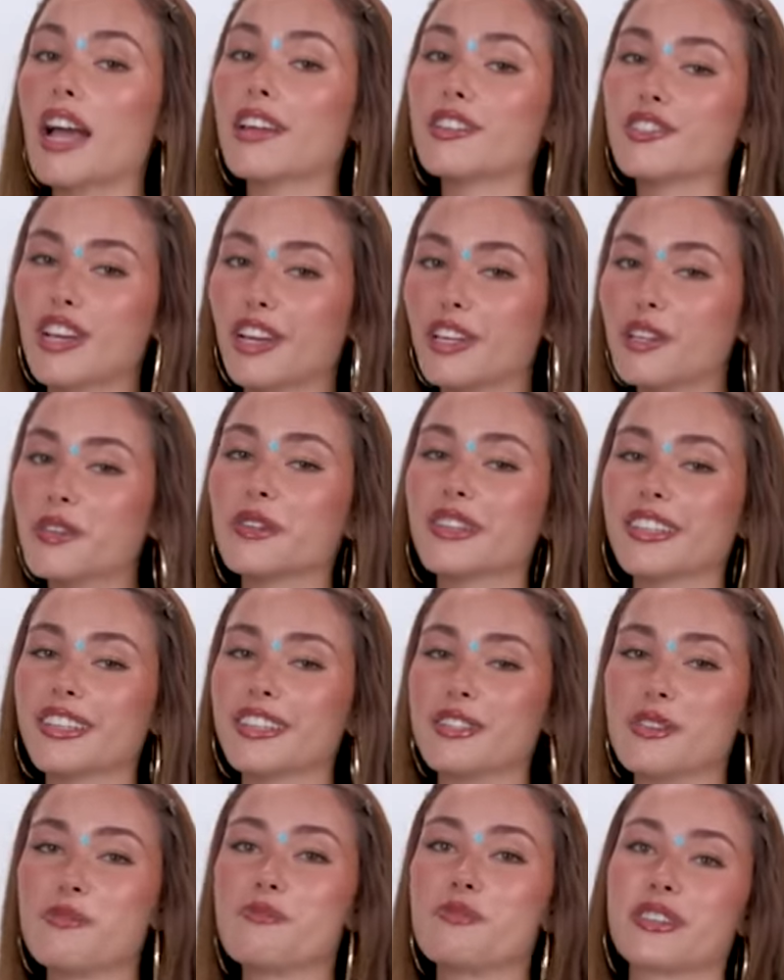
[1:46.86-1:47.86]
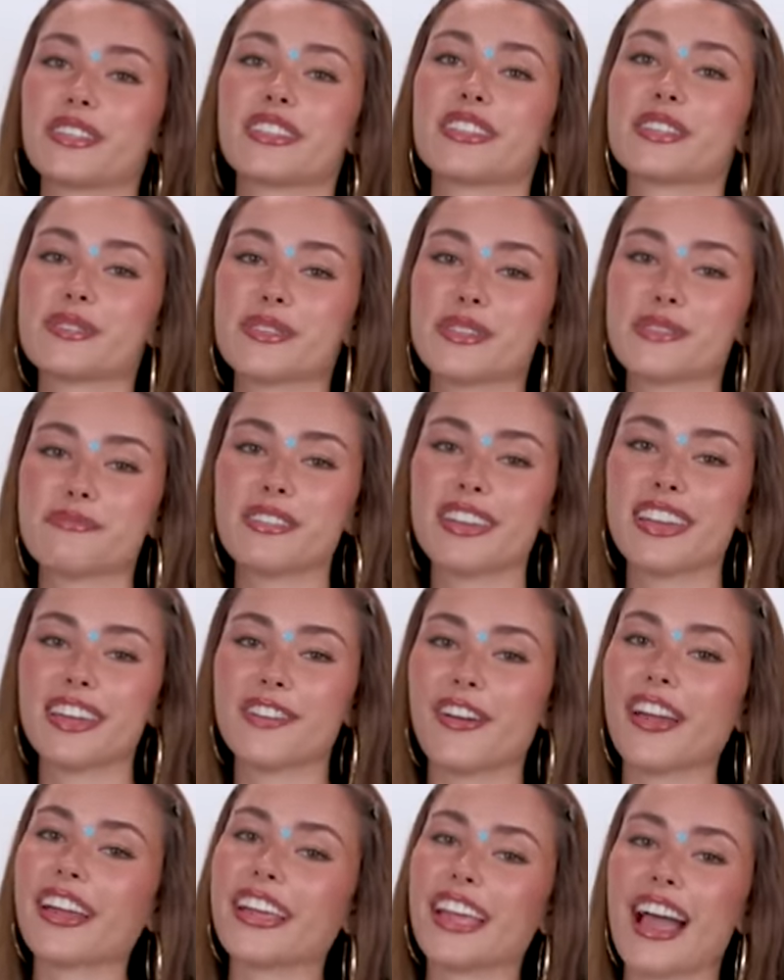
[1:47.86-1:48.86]
I genuinely do bring this with me
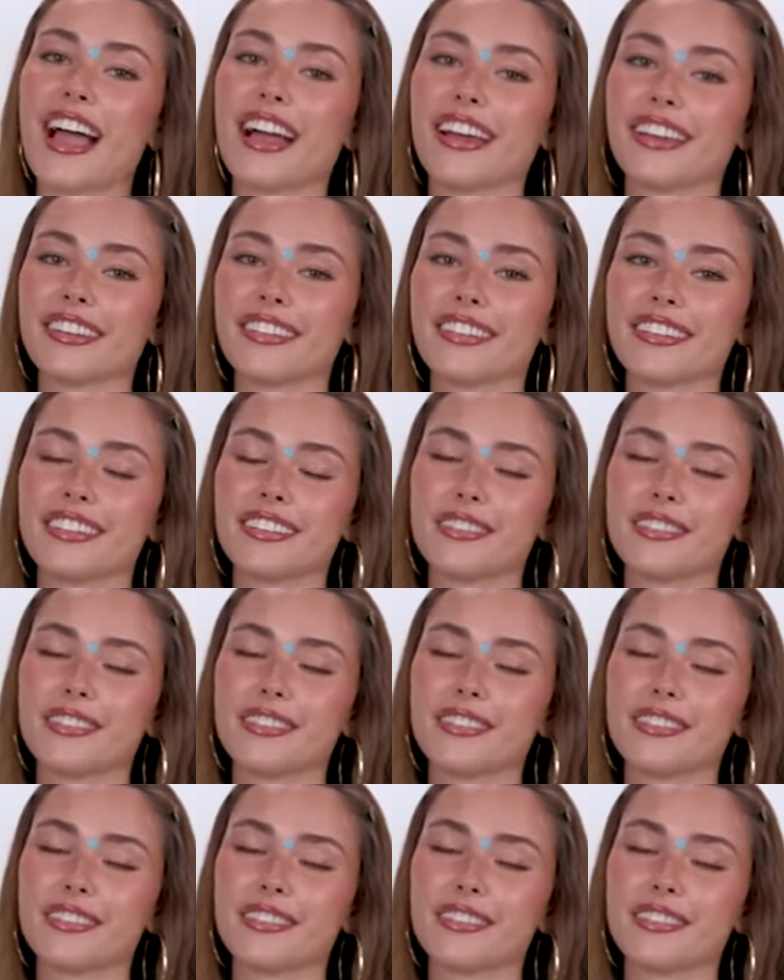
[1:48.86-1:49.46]
if I can.